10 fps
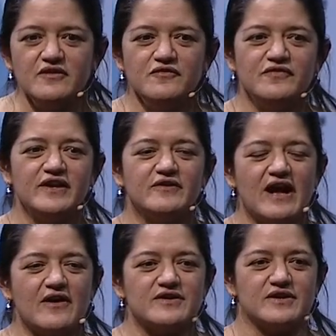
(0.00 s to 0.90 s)
figured
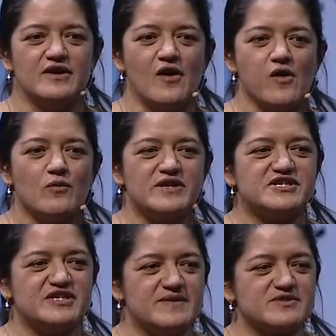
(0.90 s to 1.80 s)
out
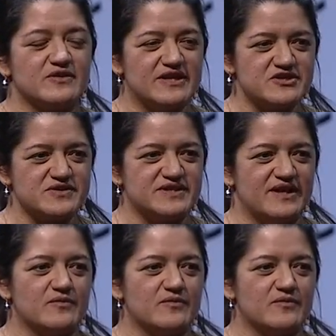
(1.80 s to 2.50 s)
which teams are interested,